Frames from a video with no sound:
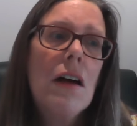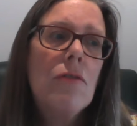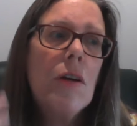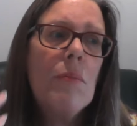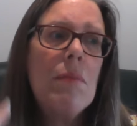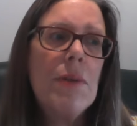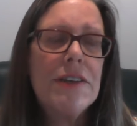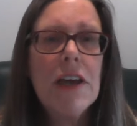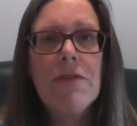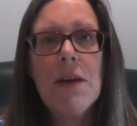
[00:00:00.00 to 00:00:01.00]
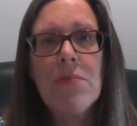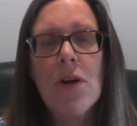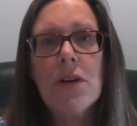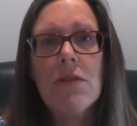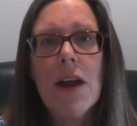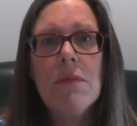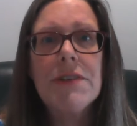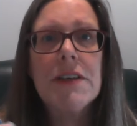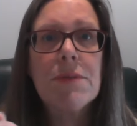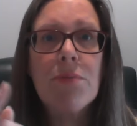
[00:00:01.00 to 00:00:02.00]
remember TV
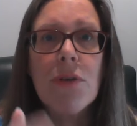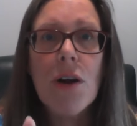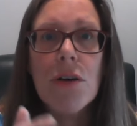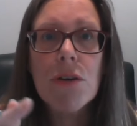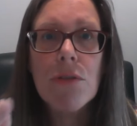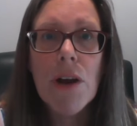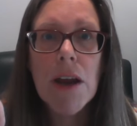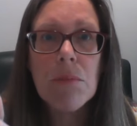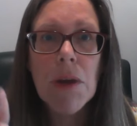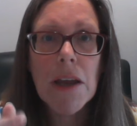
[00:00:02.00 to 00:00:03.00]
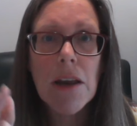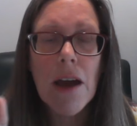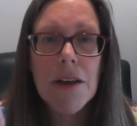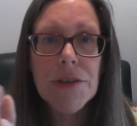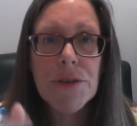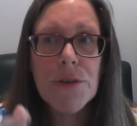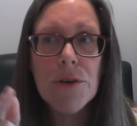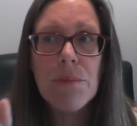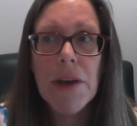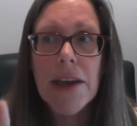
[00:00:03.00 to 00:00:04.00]
programs, it's programming us
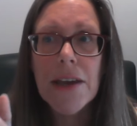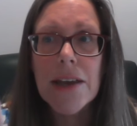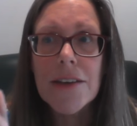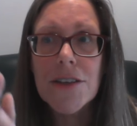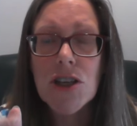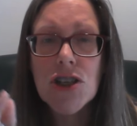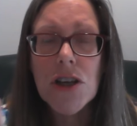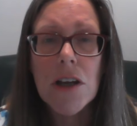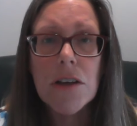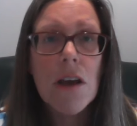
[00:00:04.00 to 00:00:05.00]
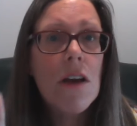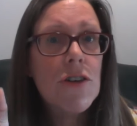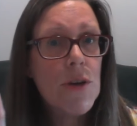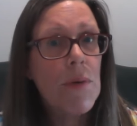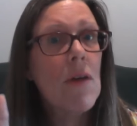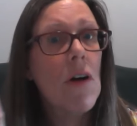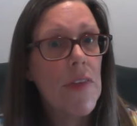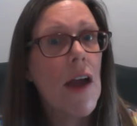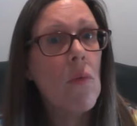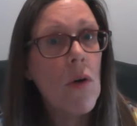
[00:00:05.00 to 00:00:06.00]
to be conditioned to be what
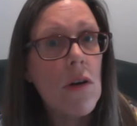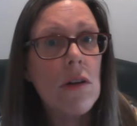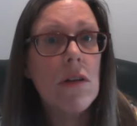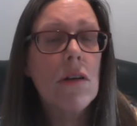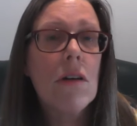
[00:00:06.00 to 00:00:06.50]
they want.